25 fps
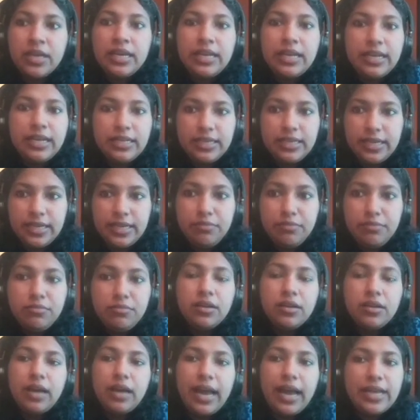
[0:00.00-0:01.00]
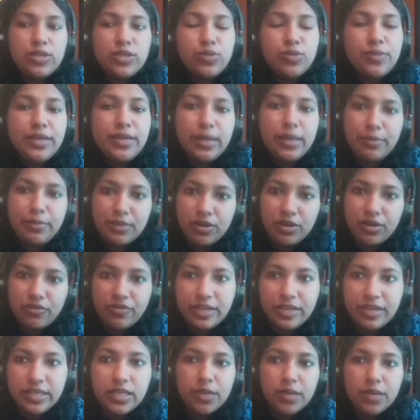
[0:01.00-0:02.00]
Lithium, atomic number of
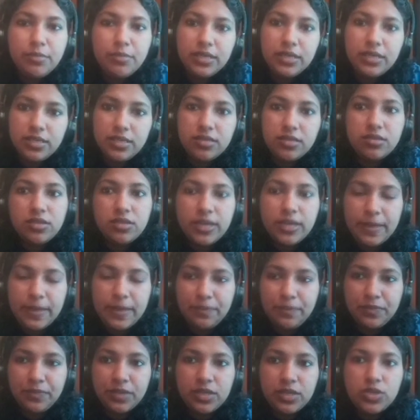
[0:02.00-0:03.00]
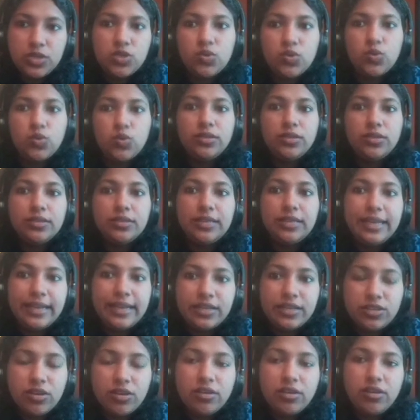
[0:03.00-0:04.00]
lithium is 3. So, the
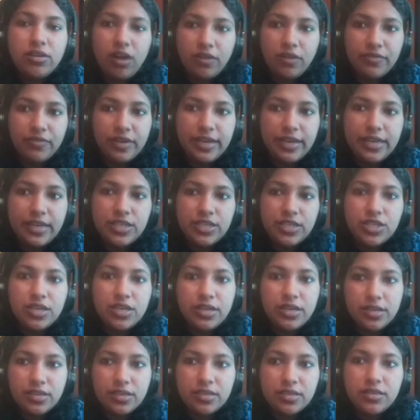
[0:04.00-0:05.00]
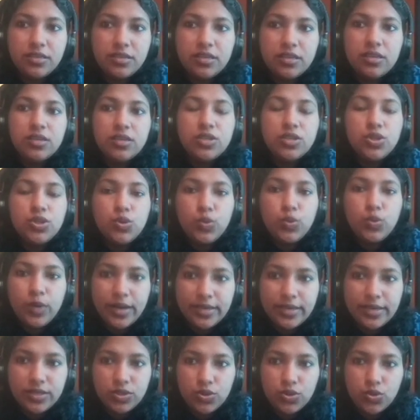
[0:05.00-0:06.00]
electronic configuration is
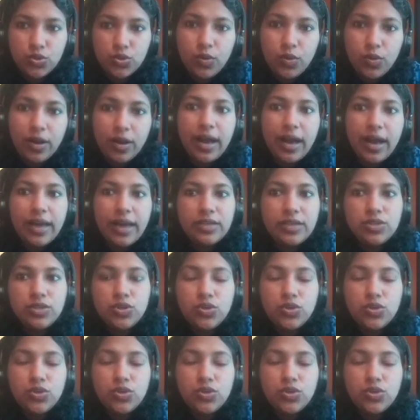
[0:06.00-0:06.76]
2s2 and